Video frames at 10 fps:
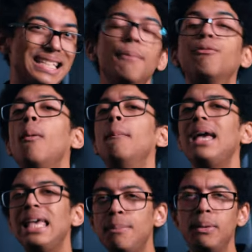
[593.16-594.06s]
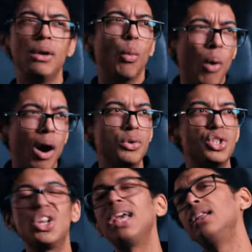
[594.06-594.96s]
except for maybe
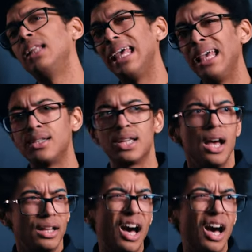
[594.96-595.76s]
whilst shaking the inks,